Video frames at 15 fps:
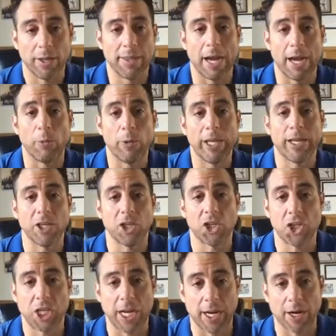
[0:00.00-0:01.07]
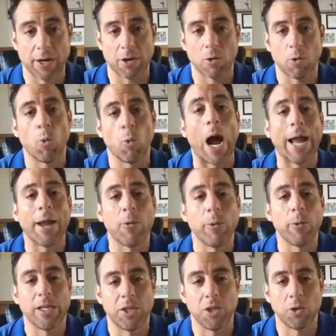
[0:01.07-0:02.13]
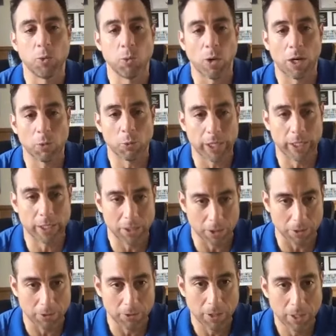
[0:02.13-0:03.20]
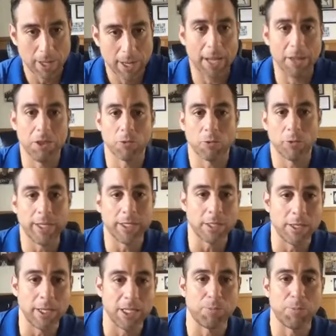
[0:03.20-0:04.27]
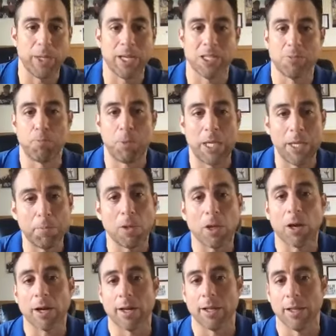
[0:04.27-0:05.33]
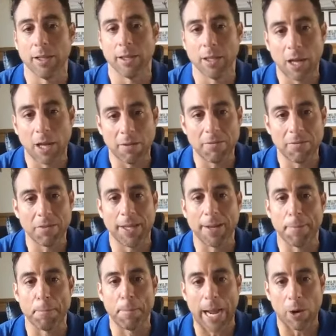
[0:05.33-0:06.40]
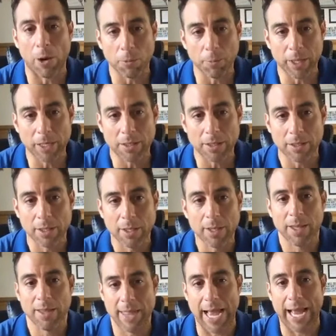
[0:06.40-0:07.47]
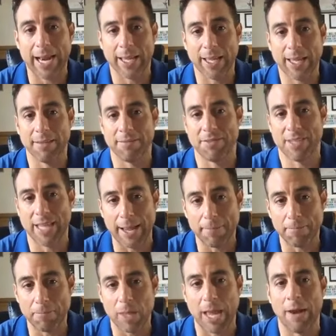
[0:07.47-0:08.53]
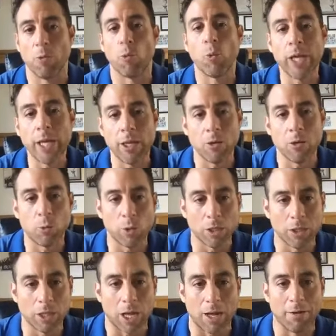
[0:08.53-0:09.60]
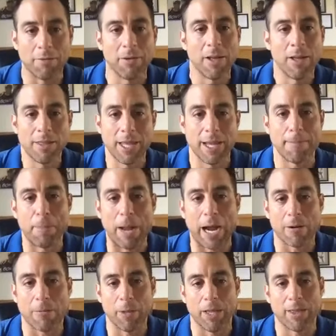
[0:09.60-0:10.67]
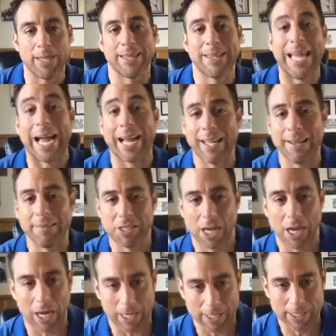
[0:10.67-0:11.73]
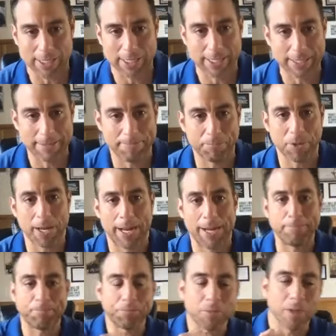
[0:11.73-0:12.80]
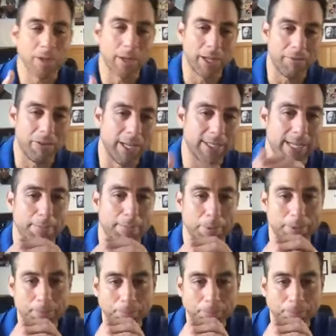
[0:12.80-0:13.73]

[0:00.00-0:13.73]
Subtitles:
that we can share why we do what we do. And the reason is because people are going to love the empowerment that it gives them, and we will love the empowerment that gives us, okay? Give you an example.